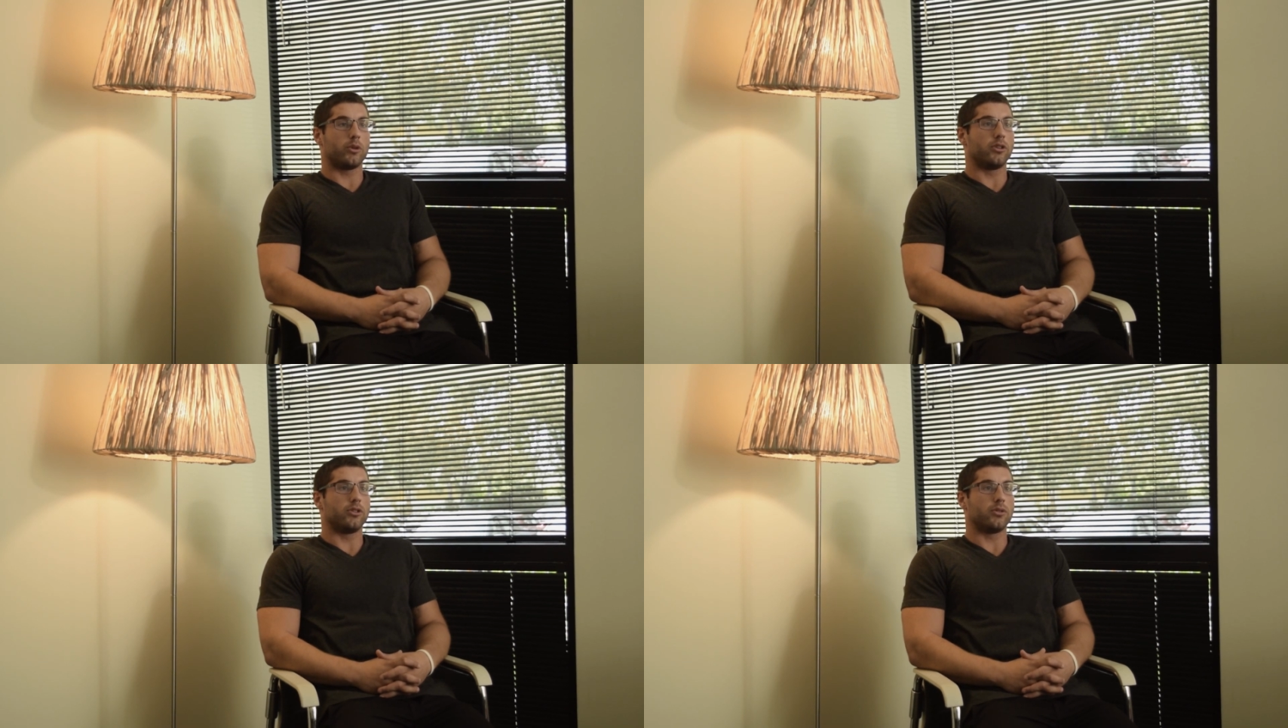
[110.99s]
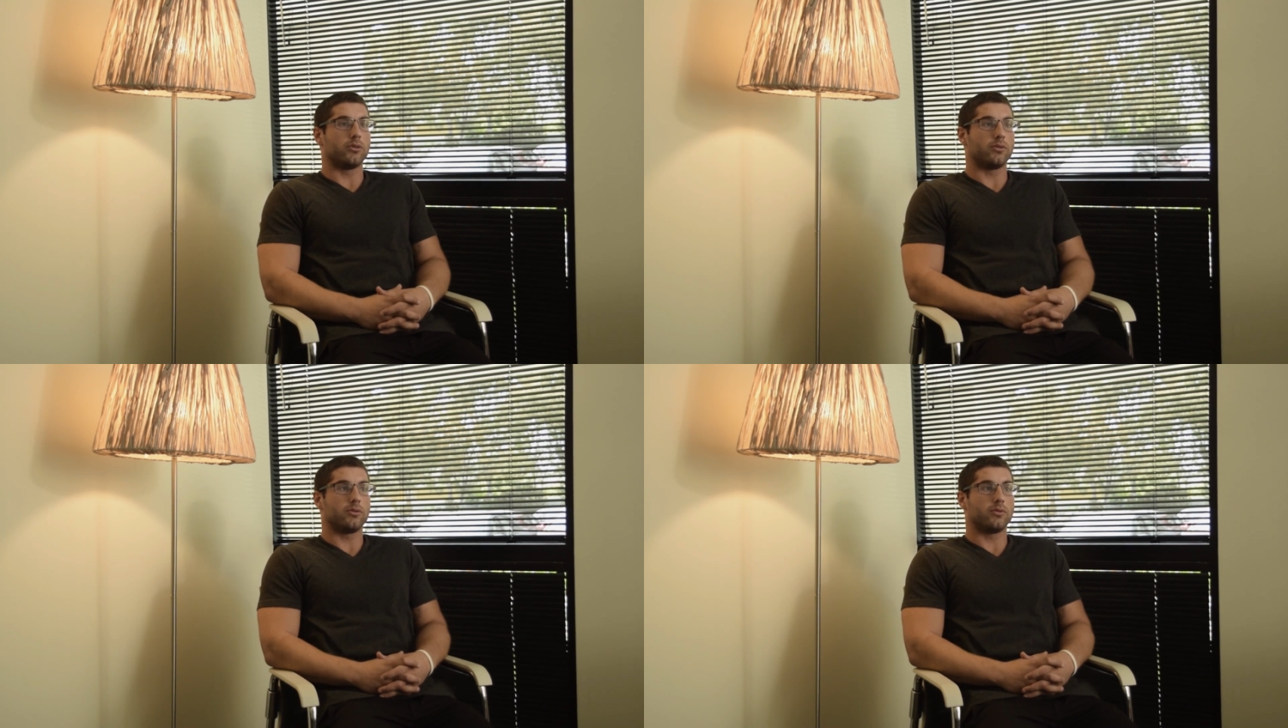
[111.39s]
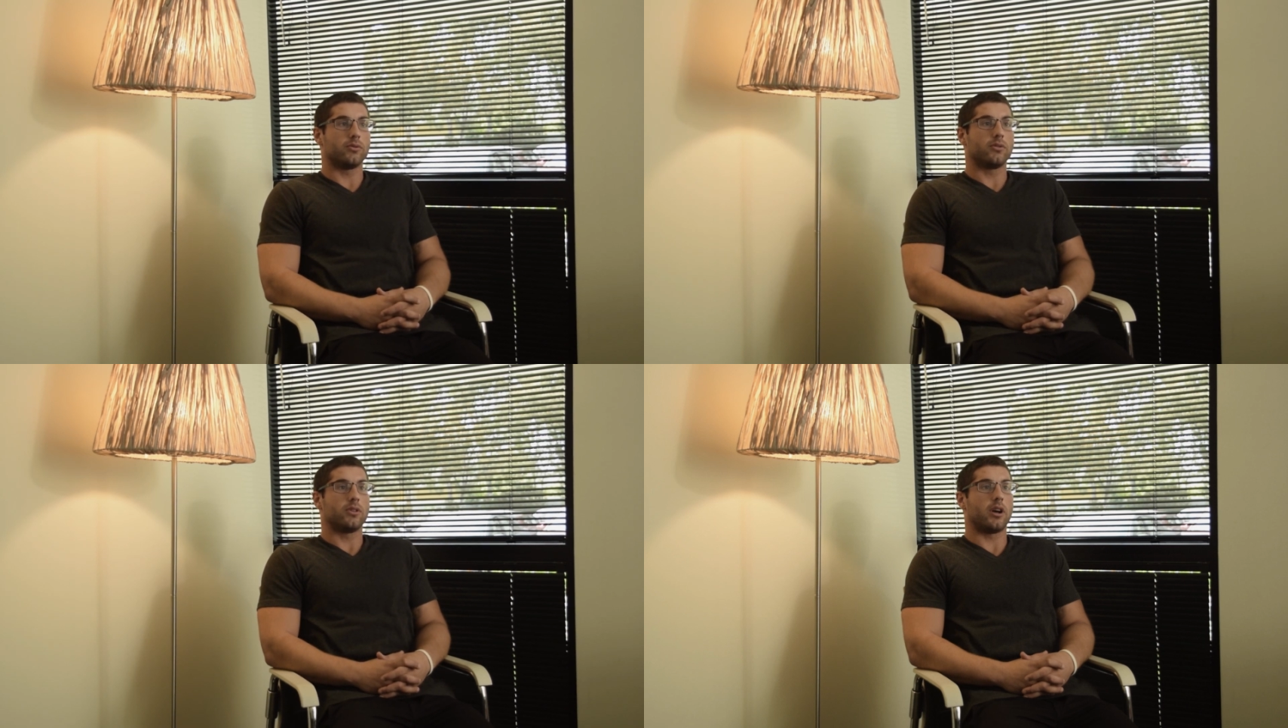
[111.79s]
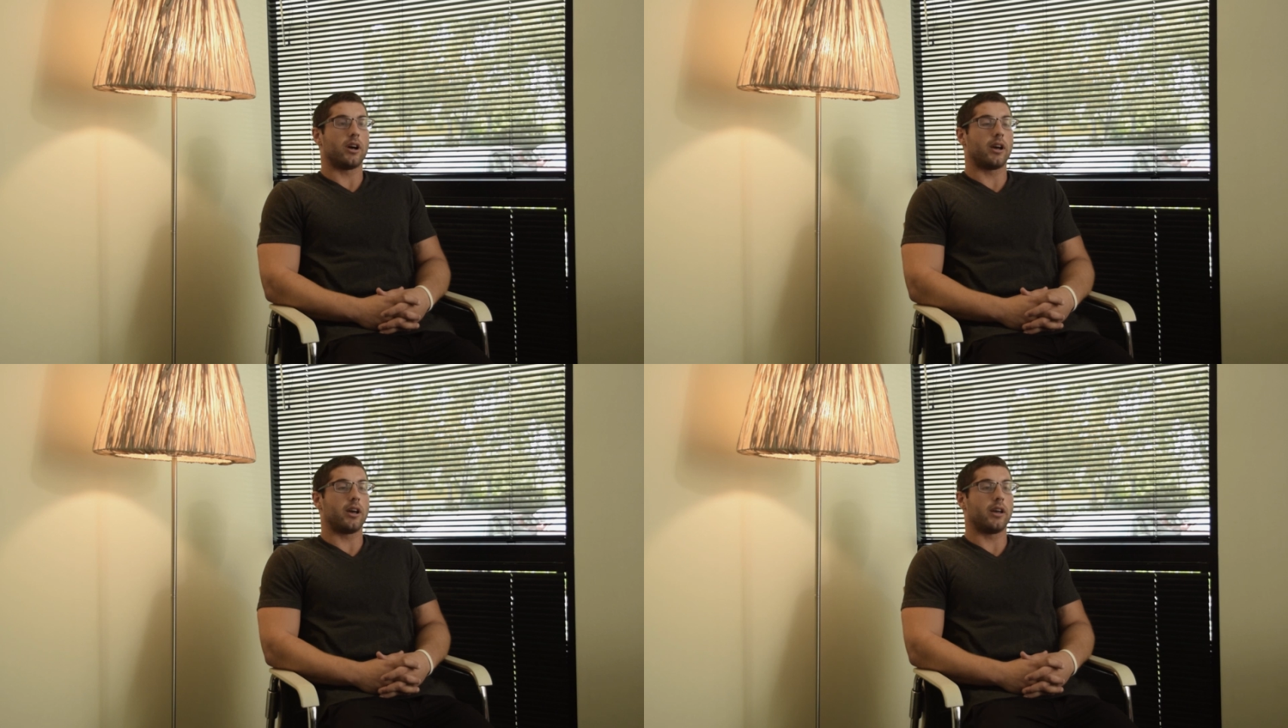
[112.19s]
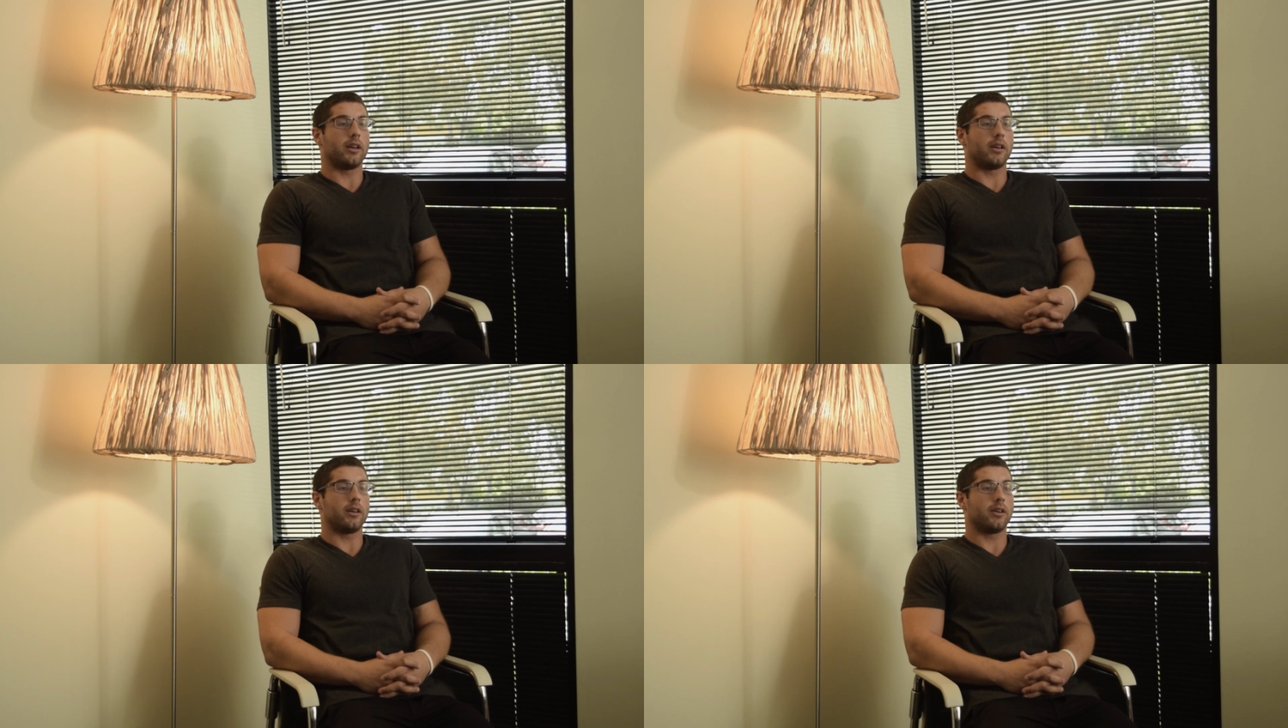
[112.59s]
me to do.
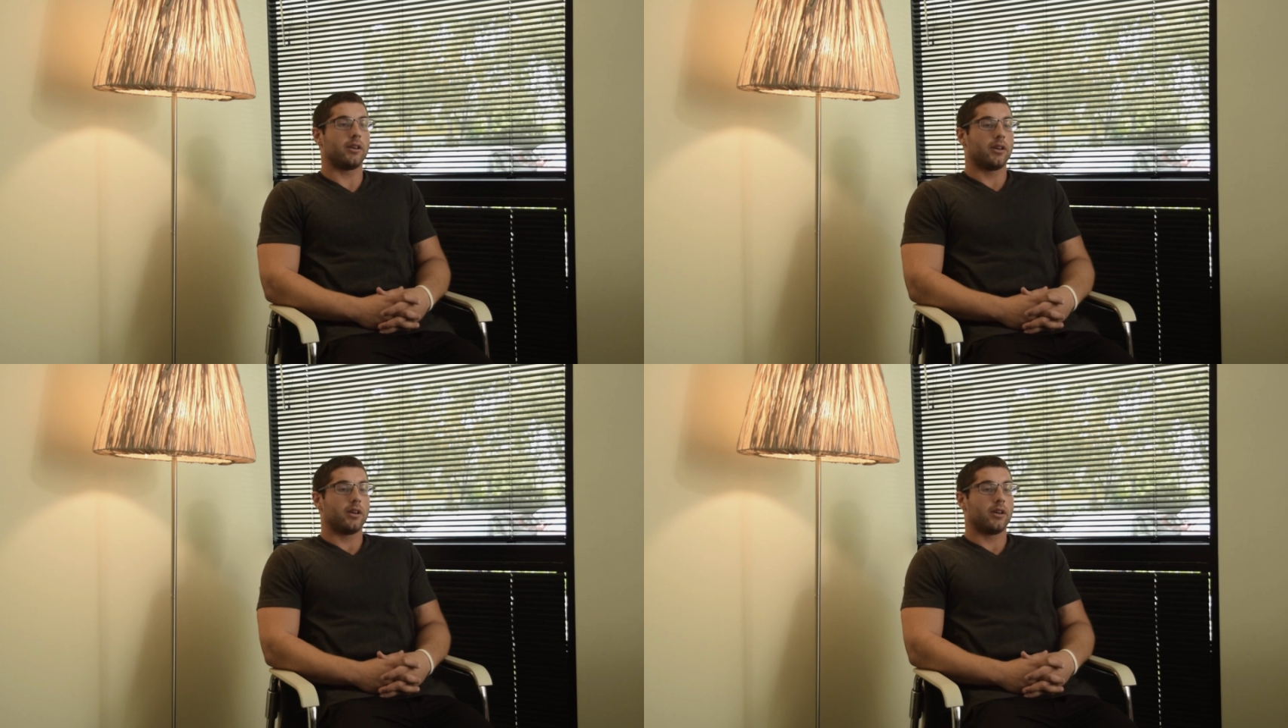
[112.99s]
I